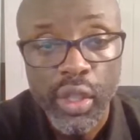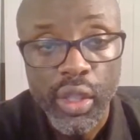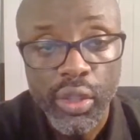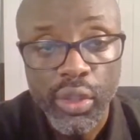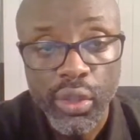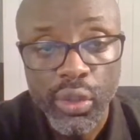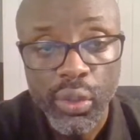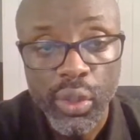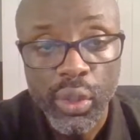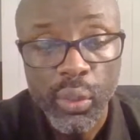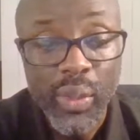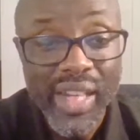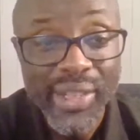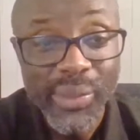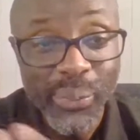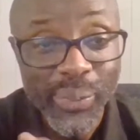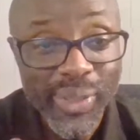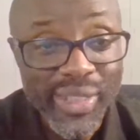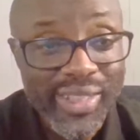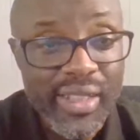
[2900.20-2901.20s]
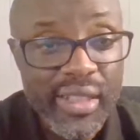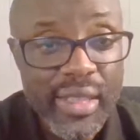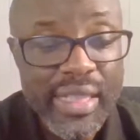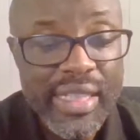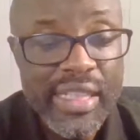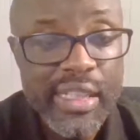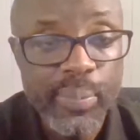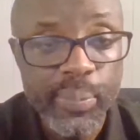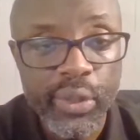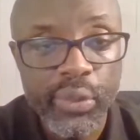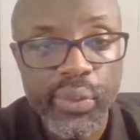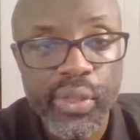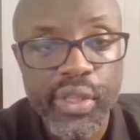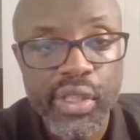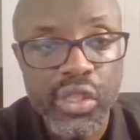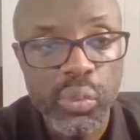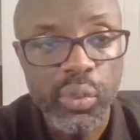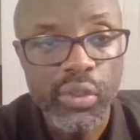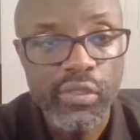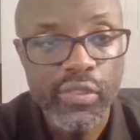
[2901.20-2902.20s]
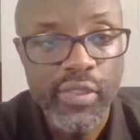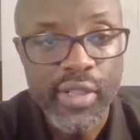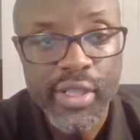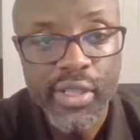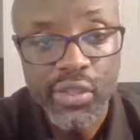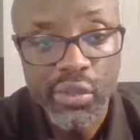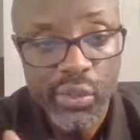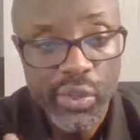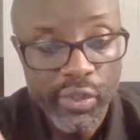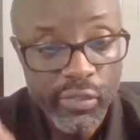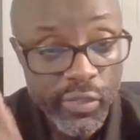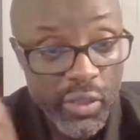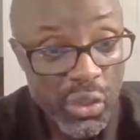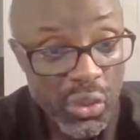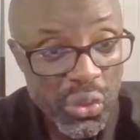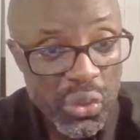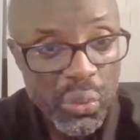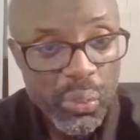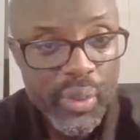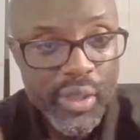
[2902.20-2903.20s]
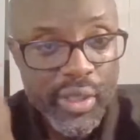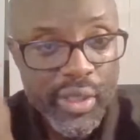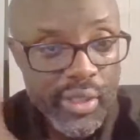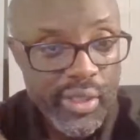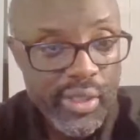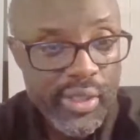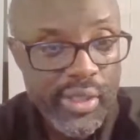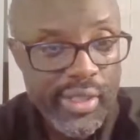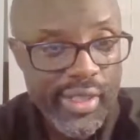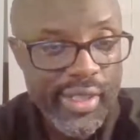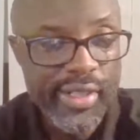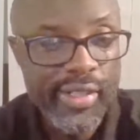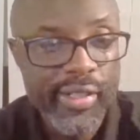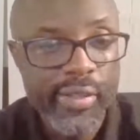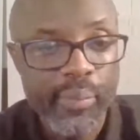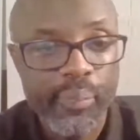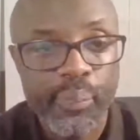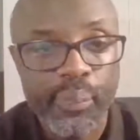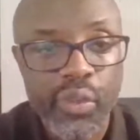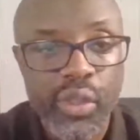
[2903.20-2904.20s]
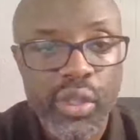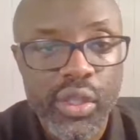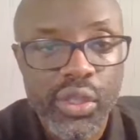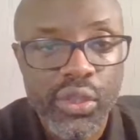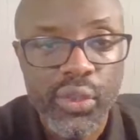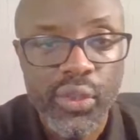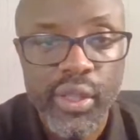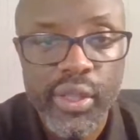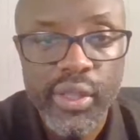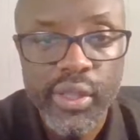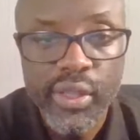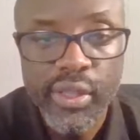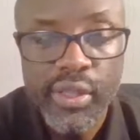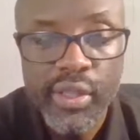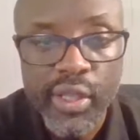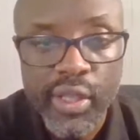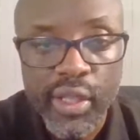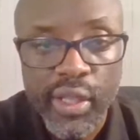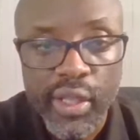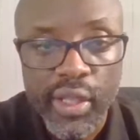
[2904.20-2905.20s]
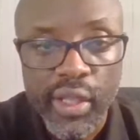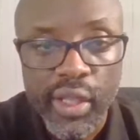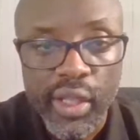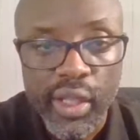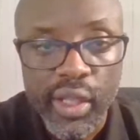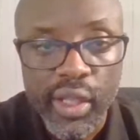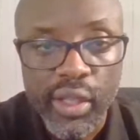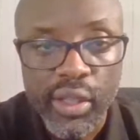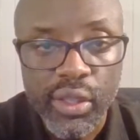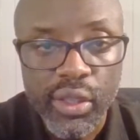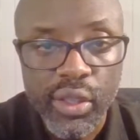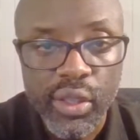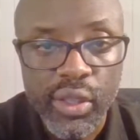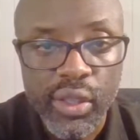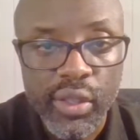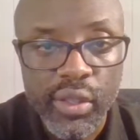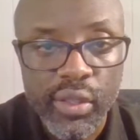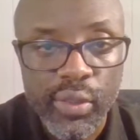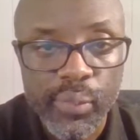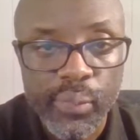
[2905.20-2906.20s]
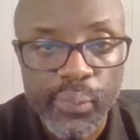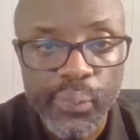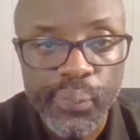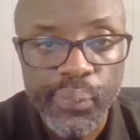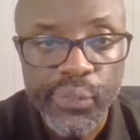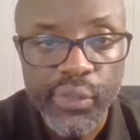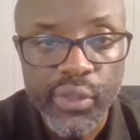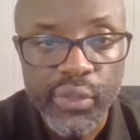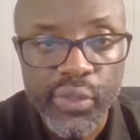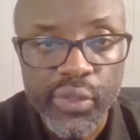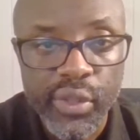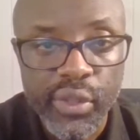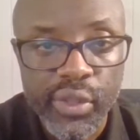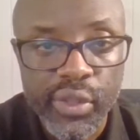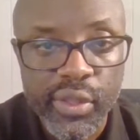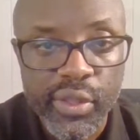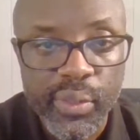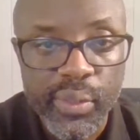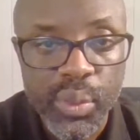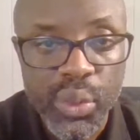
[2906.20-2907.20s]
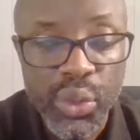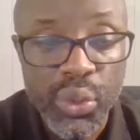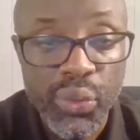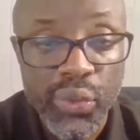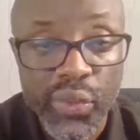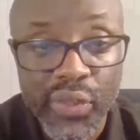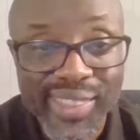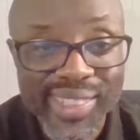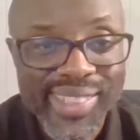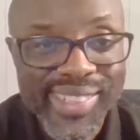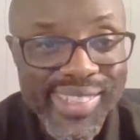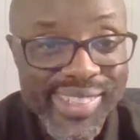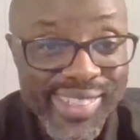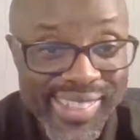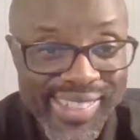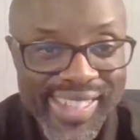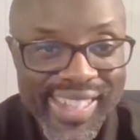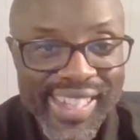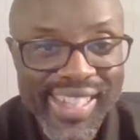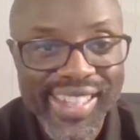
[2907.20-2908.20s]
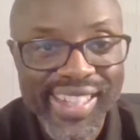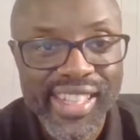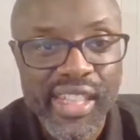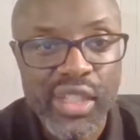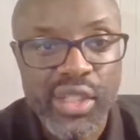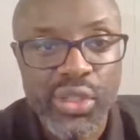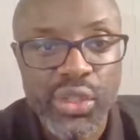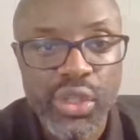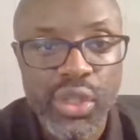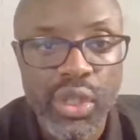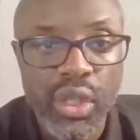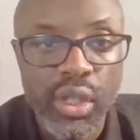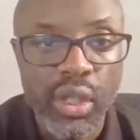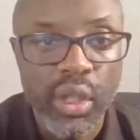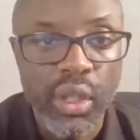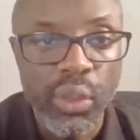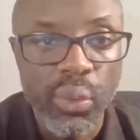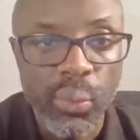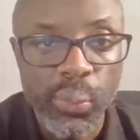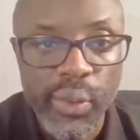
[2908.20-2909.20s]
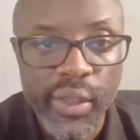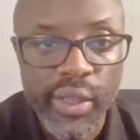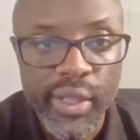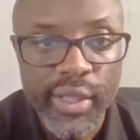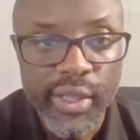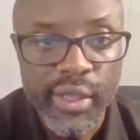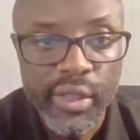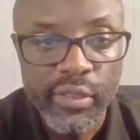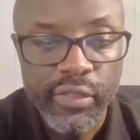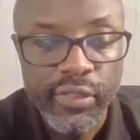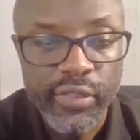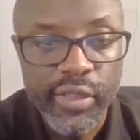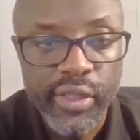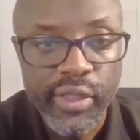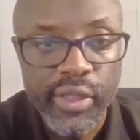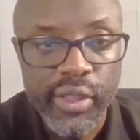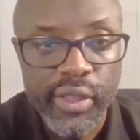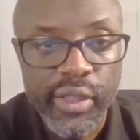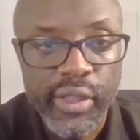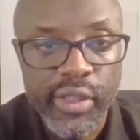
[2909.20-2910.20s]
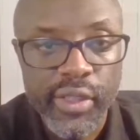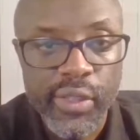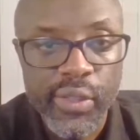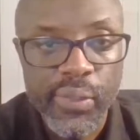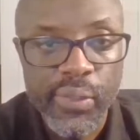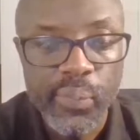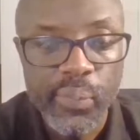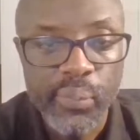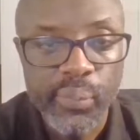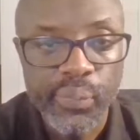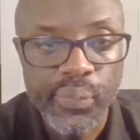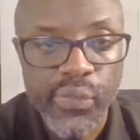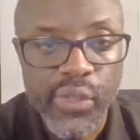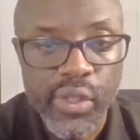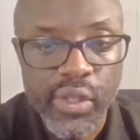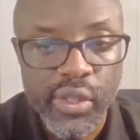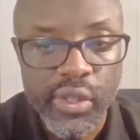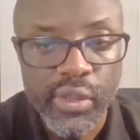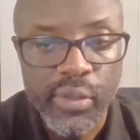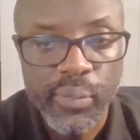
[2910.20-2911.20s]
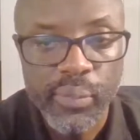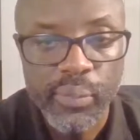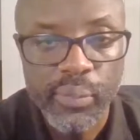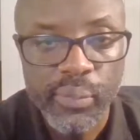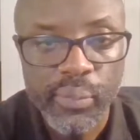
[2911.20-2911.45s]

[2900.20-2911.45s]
your 1 week experience with us, or even 2 weeks, so that um, should things change, we can definitely um,